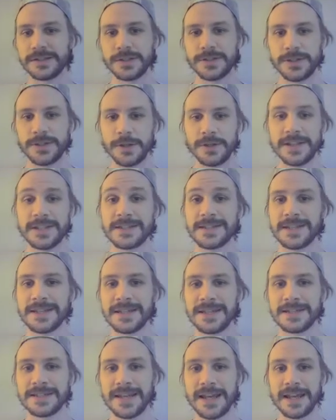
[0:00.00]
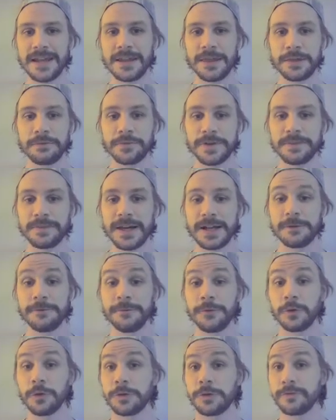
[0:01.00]
So this is a 3-mana
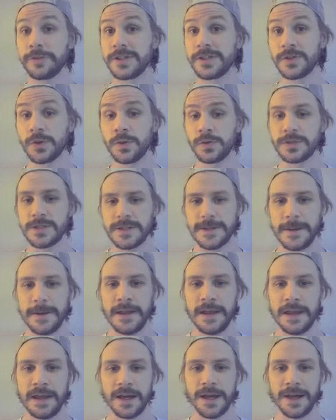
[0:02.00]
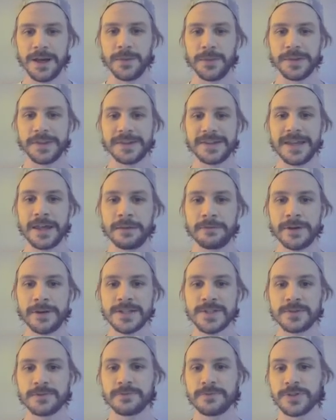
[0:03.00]
4/3 taunt with a death
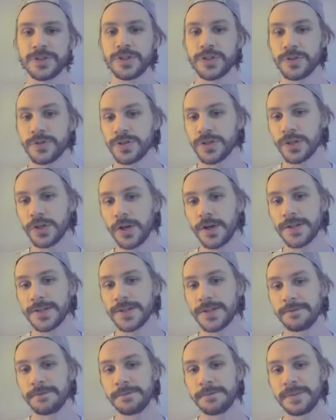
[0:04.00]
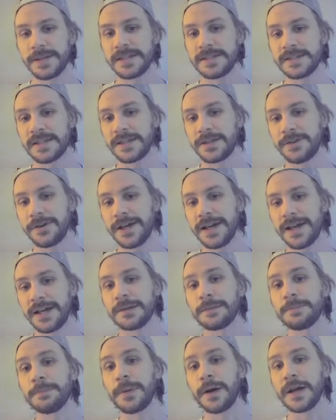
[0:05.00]
rattle. Reduce the cost of a beast in your
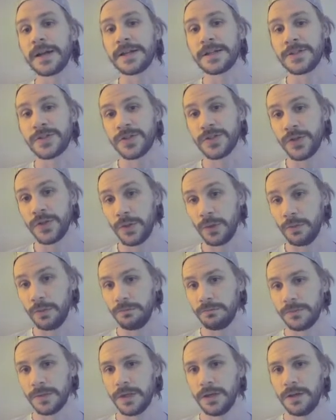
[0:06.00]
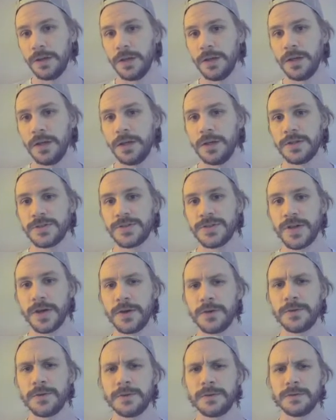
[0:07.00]
hand by 2.
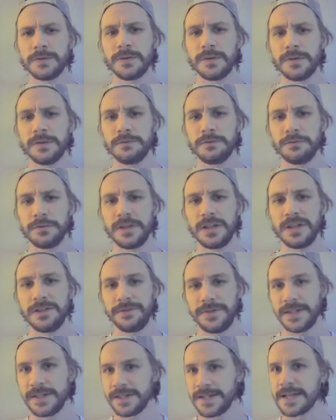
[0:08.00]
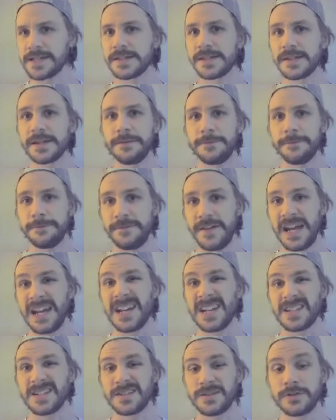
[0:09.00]
So if this gets the
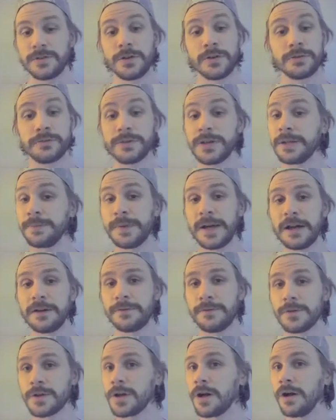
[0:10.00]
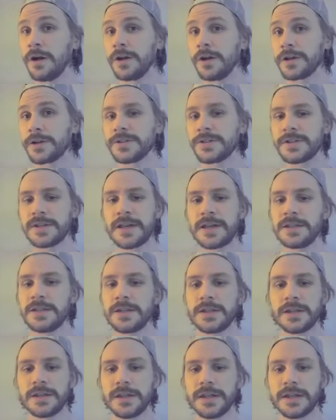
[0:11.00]
effect, a really powerful card, because then
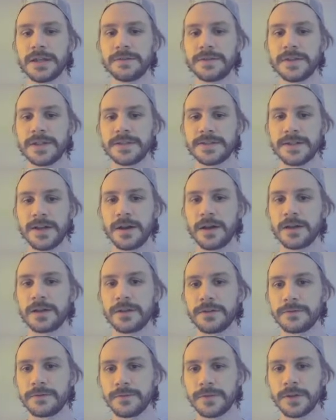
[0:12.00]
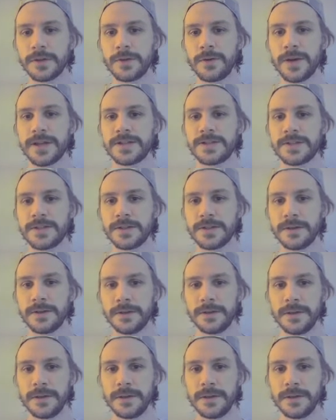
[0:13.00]
you can think of this kind of equates to